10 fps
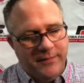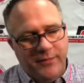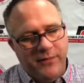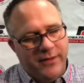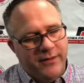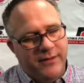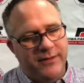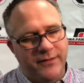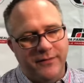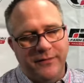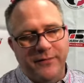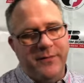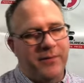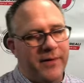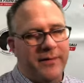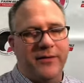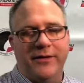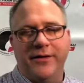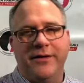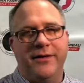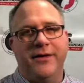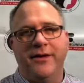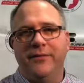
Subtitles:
I mean, we played them earlier in the year.